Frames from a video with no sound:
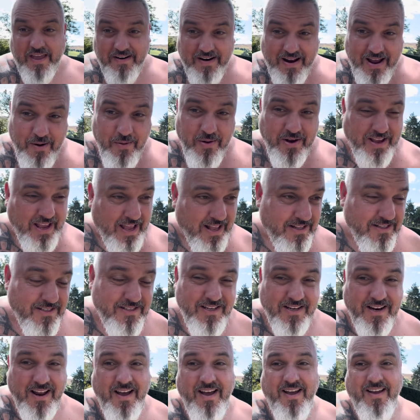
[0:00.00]
out again
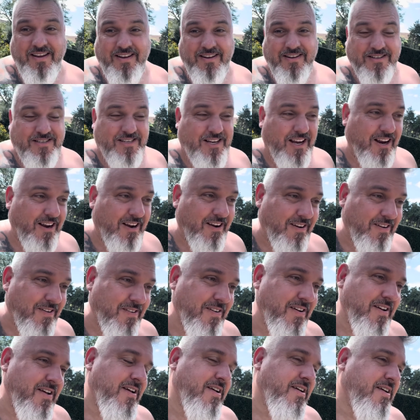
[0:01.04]
tonight. So
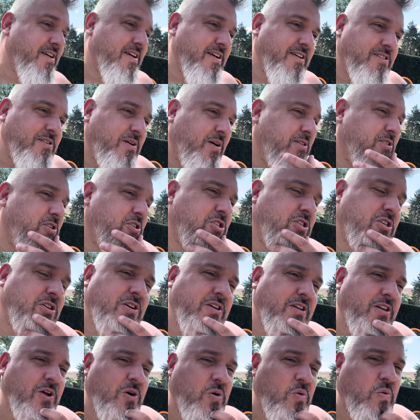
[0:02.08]
I just thought, you
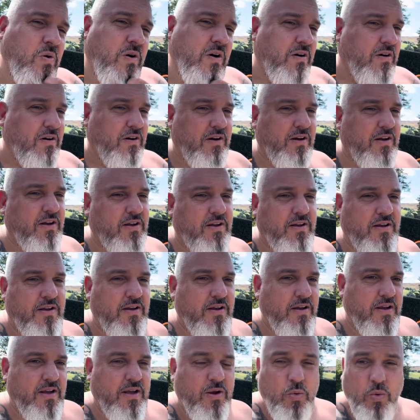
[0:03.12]
know what,
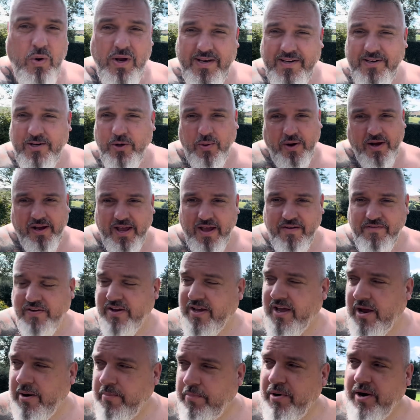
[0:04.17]
when do I ever
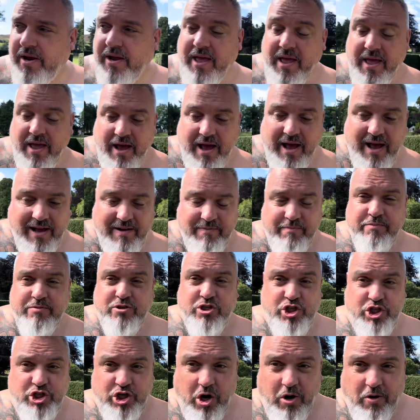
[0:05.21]
get a break? I'm
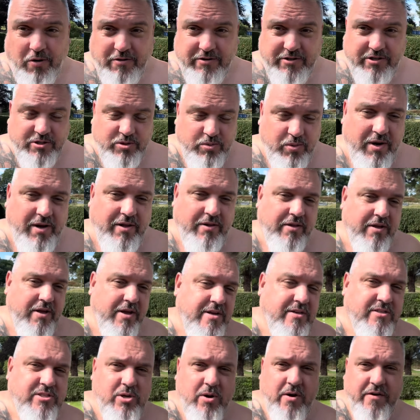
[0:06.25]
shocked as well.
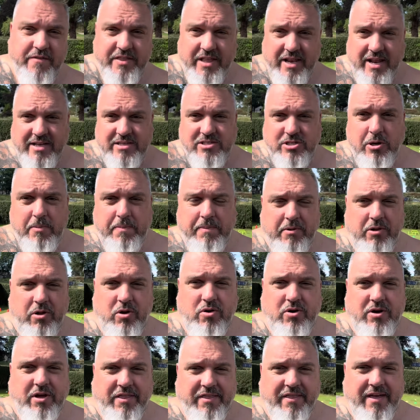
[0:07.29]
So over the last couple,
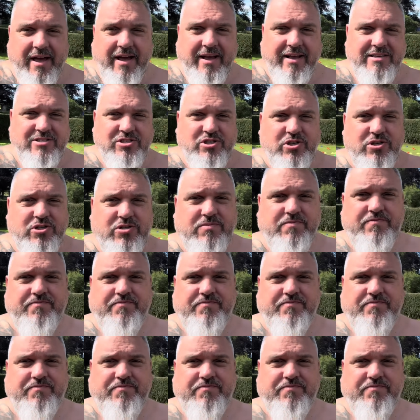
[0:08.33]
look at that, it's just